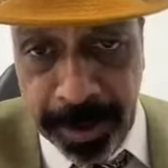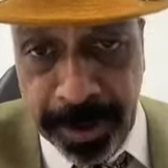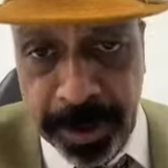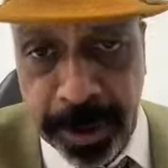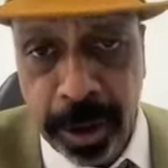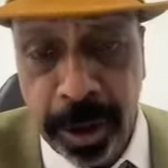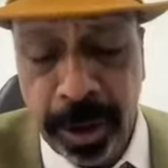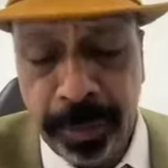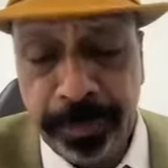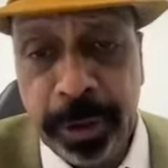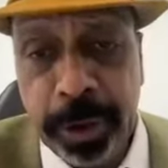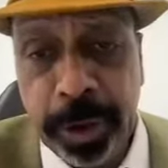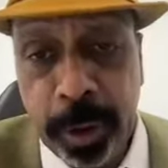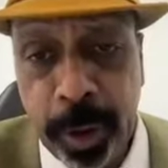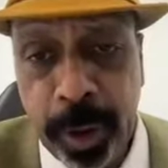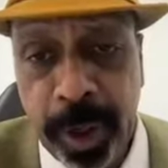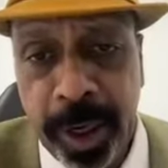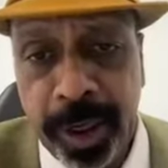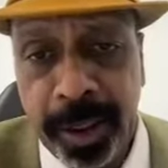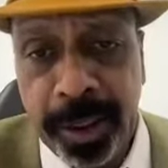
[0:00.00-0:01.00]
Instead of
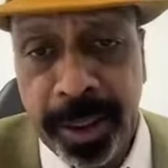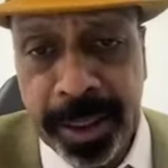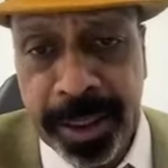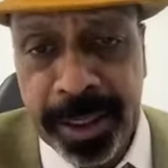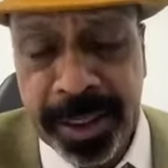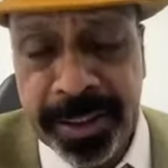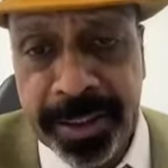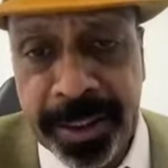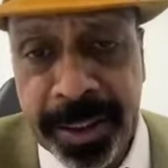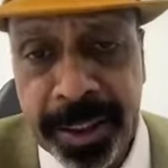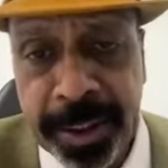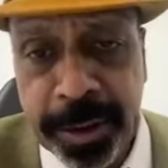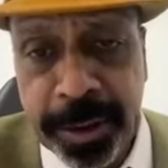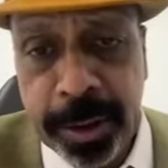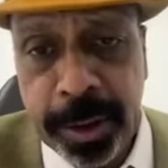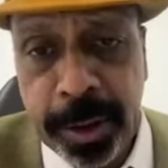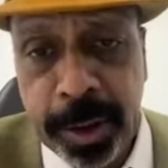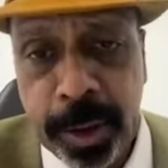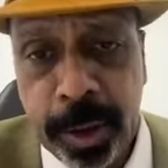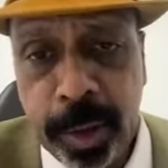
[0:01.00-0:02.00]
curing the disease,